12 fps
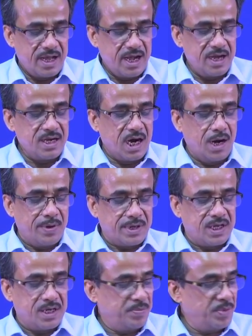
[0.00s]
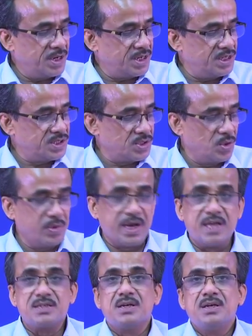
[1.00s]
and our gripper is known
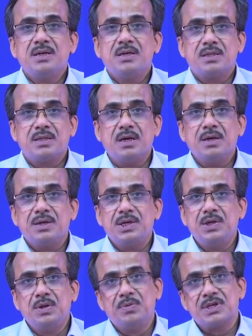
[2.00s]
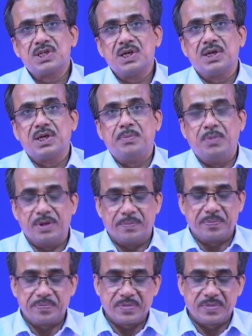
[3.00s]
as the universal gripper.